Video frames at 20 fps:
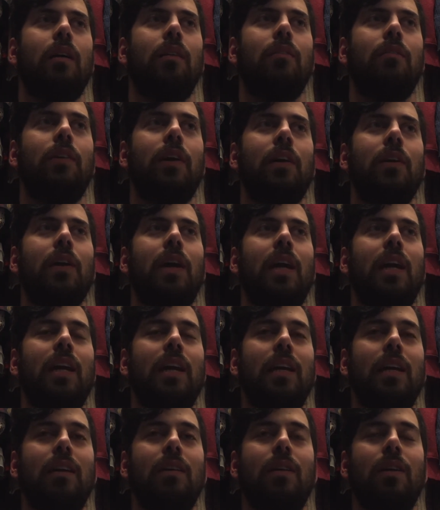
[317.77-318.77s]
they're
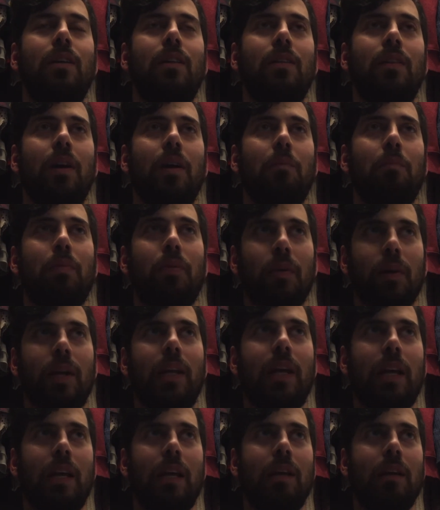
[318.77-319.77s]

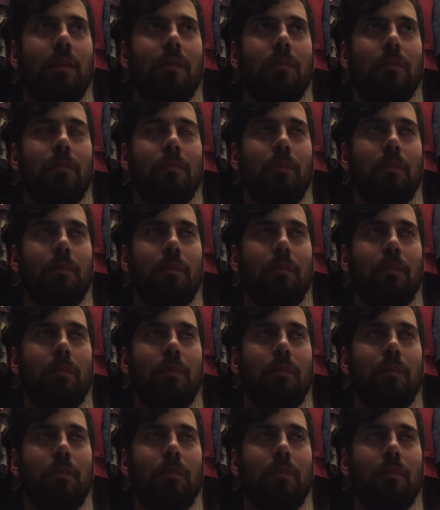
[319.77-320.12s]
pretty